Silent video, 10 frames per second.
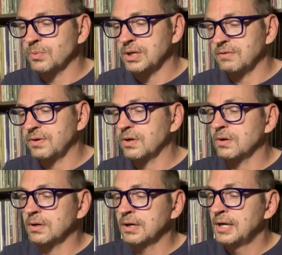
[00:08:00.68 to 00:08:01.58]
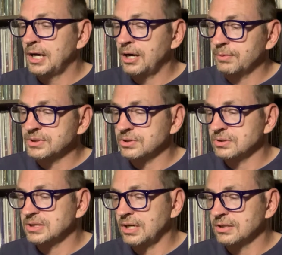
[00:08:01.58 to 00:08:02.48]
one of her original
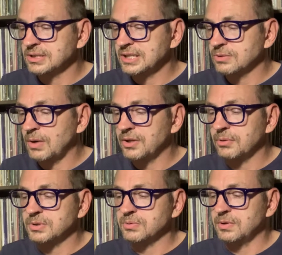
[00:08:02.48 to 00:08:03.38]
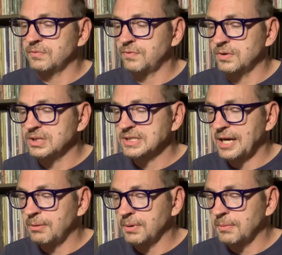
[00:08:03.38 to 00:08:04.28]
songs as well that was written for this
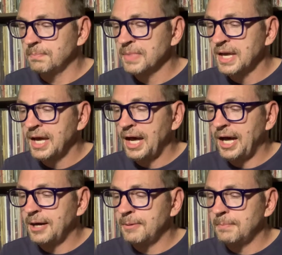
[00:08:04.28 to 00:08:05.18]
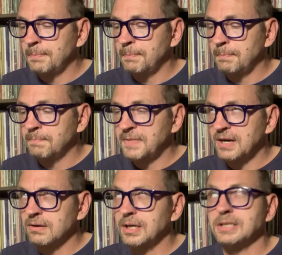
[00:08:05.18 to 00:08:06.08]
album.
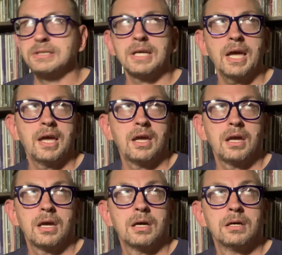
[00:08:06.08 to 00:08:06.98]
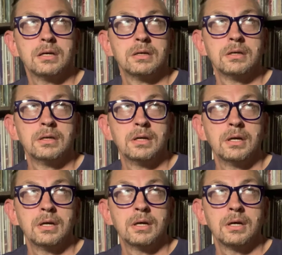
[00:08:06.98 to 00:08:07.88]
There is a
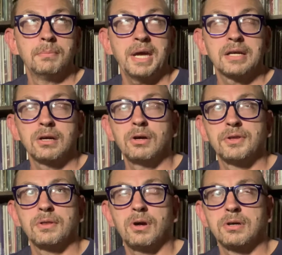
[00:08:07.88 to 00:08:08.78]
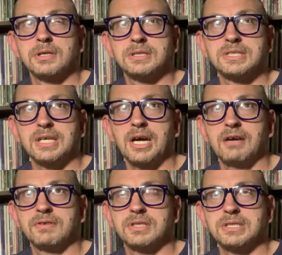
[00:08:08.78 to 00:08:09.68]
band called the Larkins that
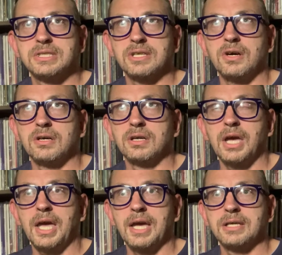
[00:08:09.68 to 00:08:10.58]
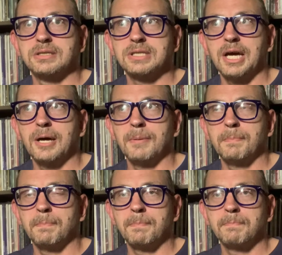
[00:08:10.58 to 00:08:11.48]
covered this song, and
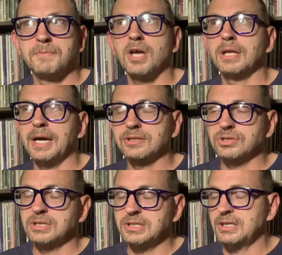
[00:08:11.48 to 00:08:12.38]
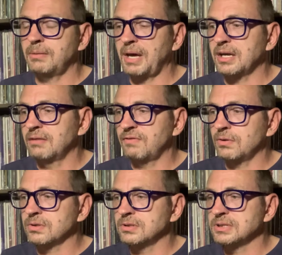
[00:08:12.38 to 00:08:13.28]
Dolly actually did the backing
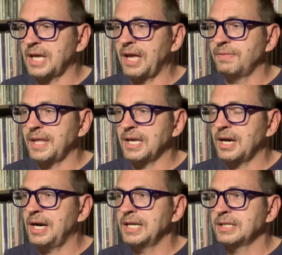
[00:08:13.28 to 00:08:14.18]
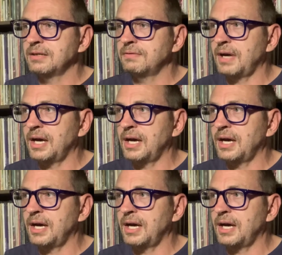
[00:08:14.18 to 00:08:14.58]
vocals, and they kind of